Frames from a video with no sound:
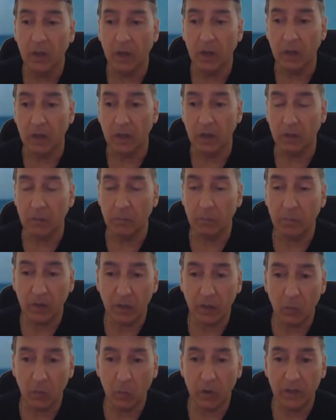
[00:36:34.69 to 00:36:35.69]
But
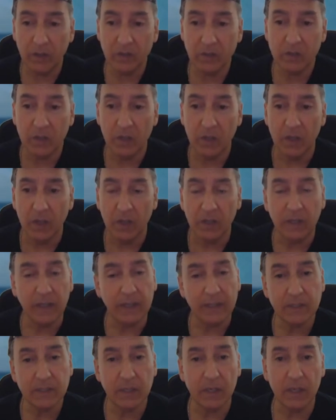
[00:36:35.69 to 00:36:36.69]
otherwise, like
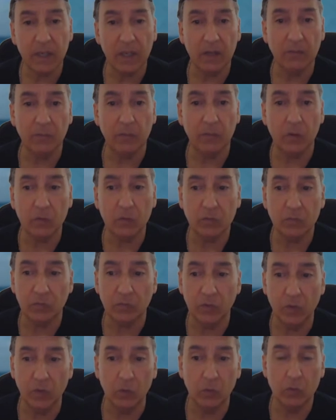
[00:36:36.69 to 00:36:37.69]
I said again, folks,
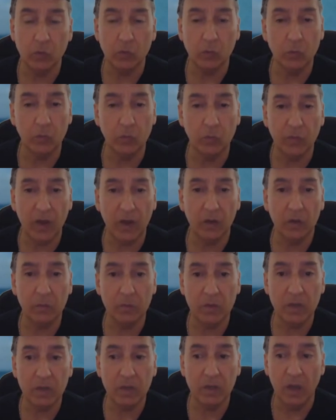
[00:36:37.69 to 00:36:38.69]
for those who do follow
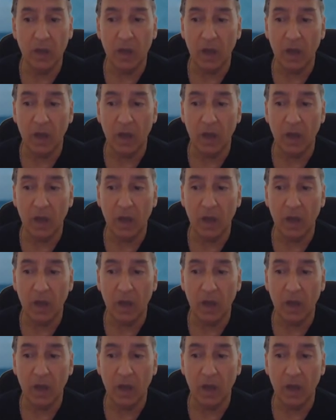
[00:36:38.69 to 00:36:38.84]
me,